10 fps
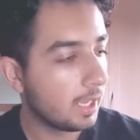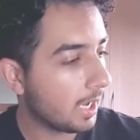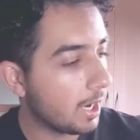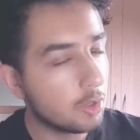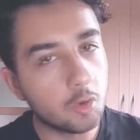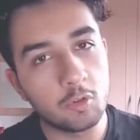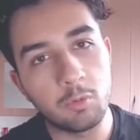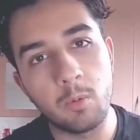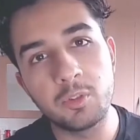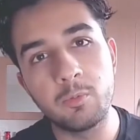Air Jordan
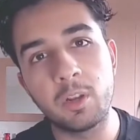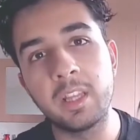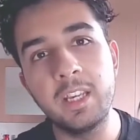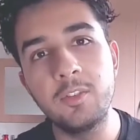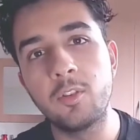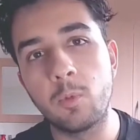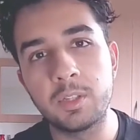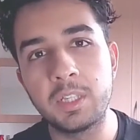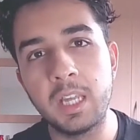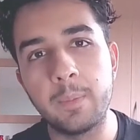12 was one of the easier
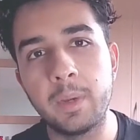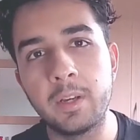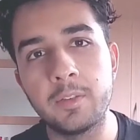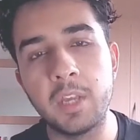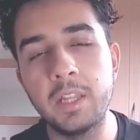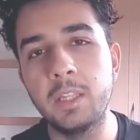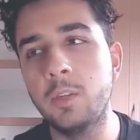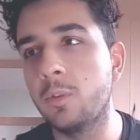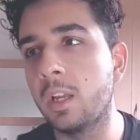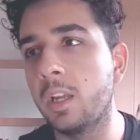ones to get because in
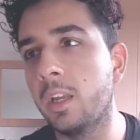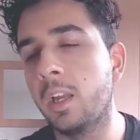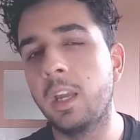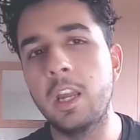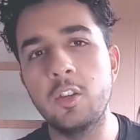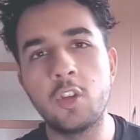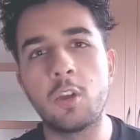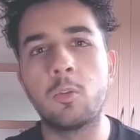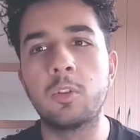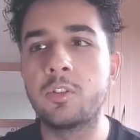the UK in
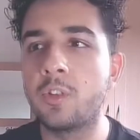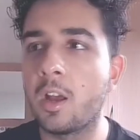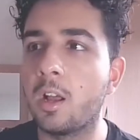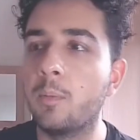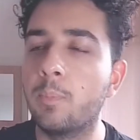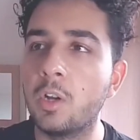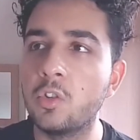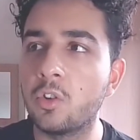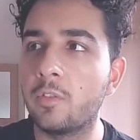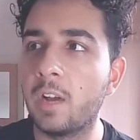general there's not a
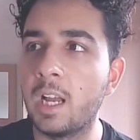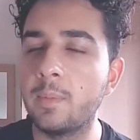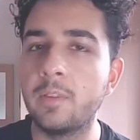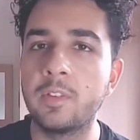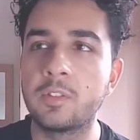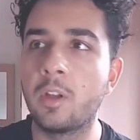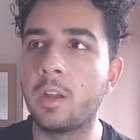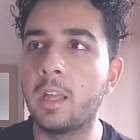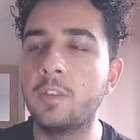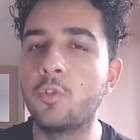bunch of hype if it's
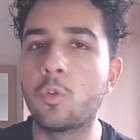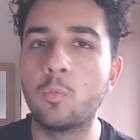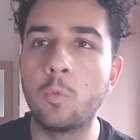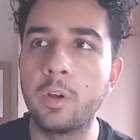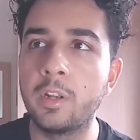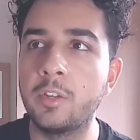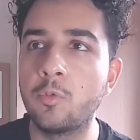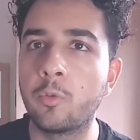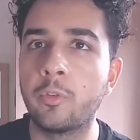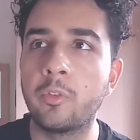not a Jordan 1, a
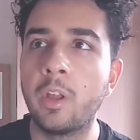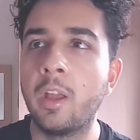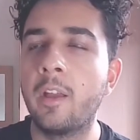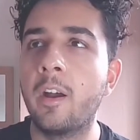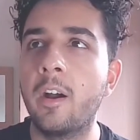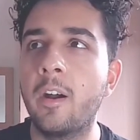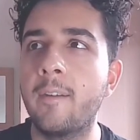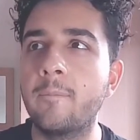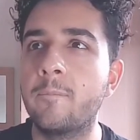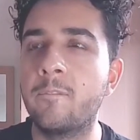Jordan
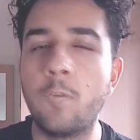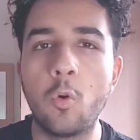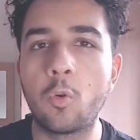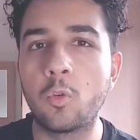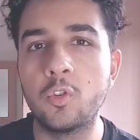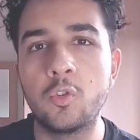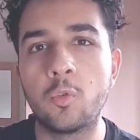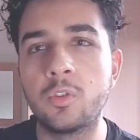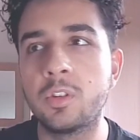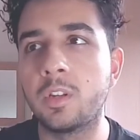4 or
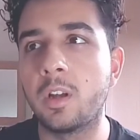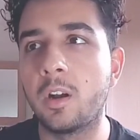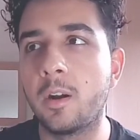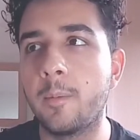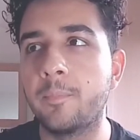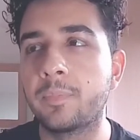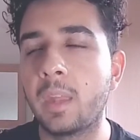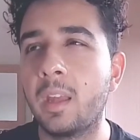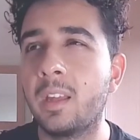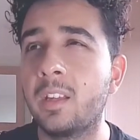Jordan
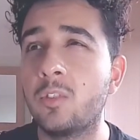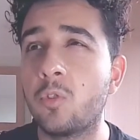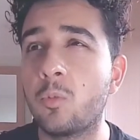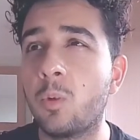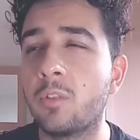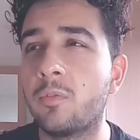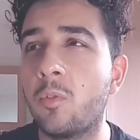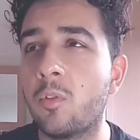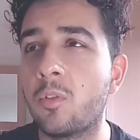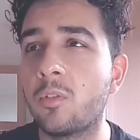1
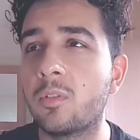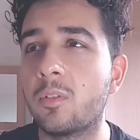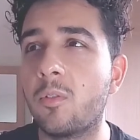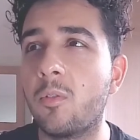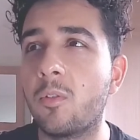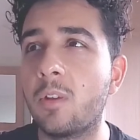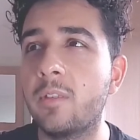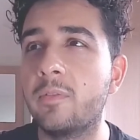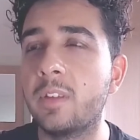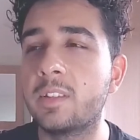4, or
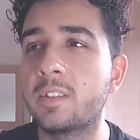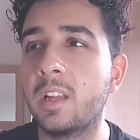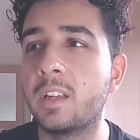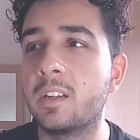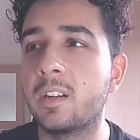if it's like